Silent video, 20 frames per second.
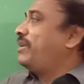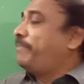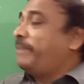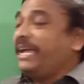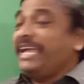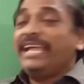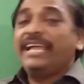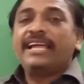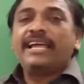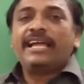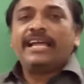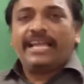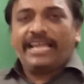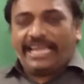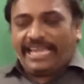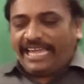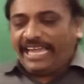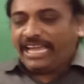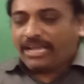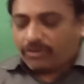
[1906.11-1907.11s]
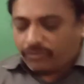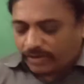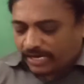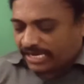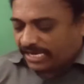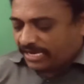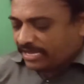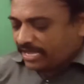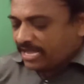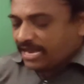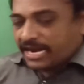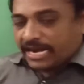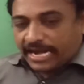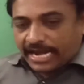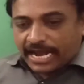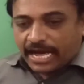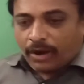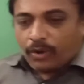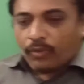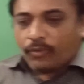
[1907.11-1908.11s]
will be equal.
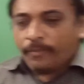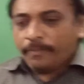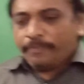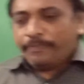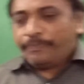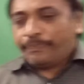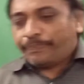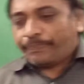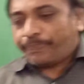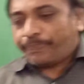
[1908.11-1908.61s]
Now,